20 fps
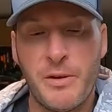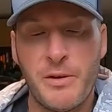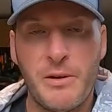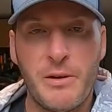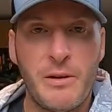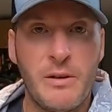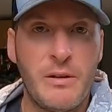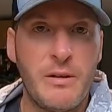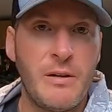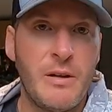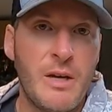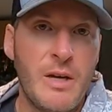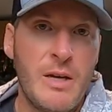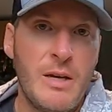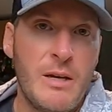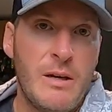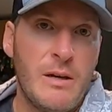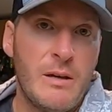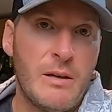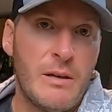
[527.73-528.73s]
And
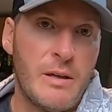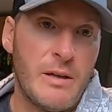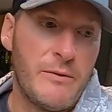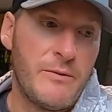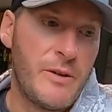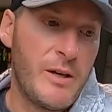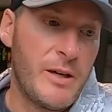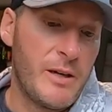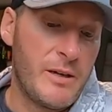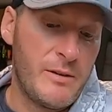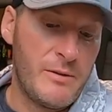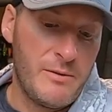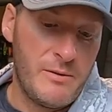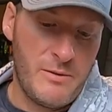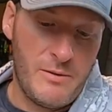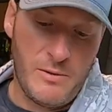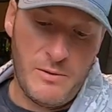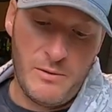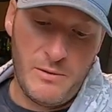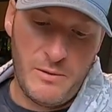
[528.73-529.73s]
I've got
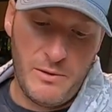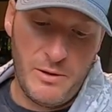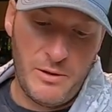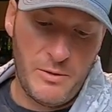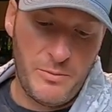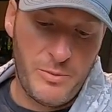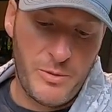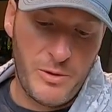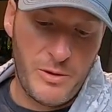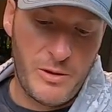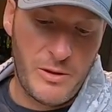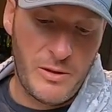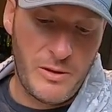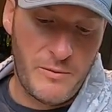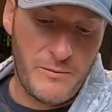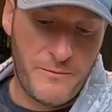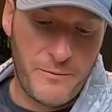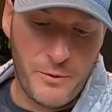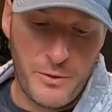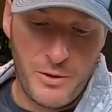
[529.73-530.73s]
a little bit
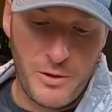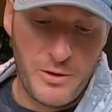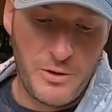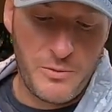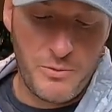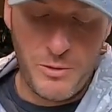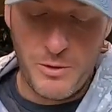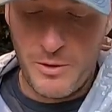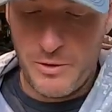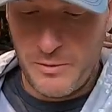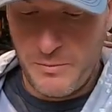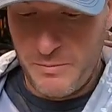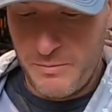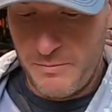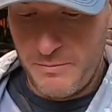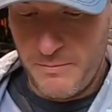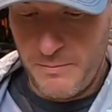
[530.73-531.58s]
of footage where